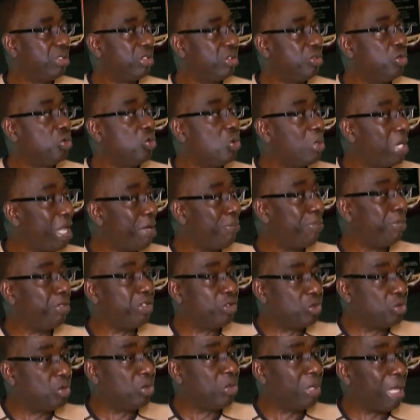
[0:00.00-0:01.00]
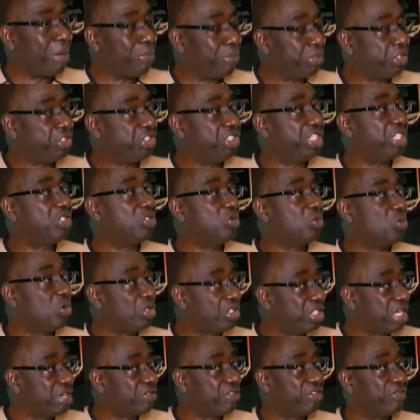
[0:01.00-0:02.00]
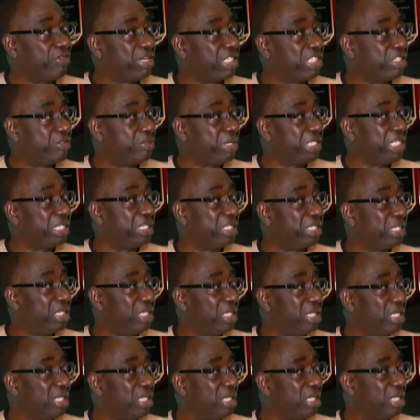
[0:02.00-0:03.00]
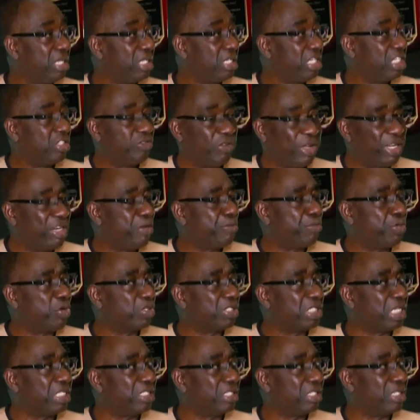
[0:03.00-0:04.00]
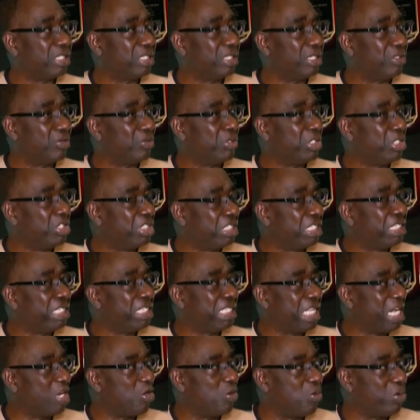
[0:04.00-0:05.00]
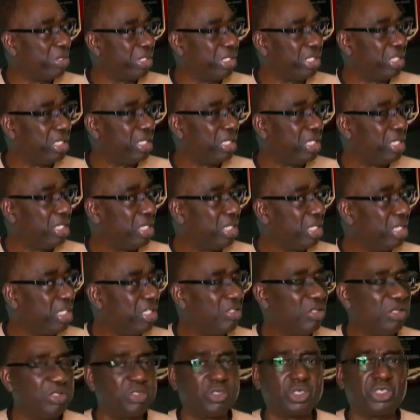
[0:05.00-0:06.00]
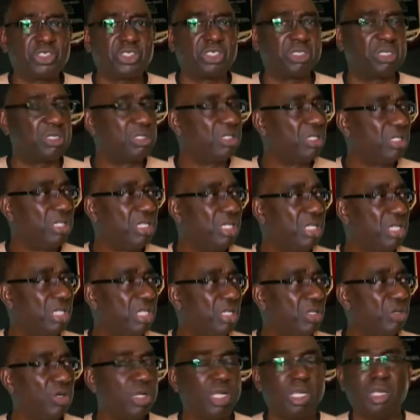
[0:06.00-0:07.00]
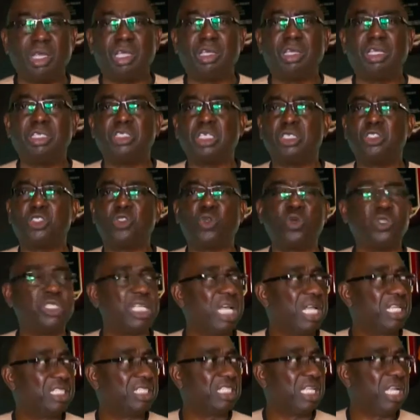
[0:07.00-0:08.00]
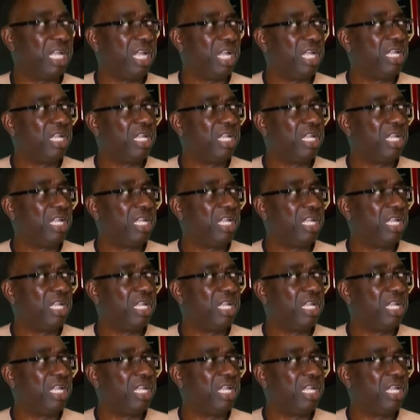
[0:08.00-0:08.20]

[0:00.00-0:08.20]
You will appreciate what sacrifice he's making. It's very important we think that way. You know, just the soldiers,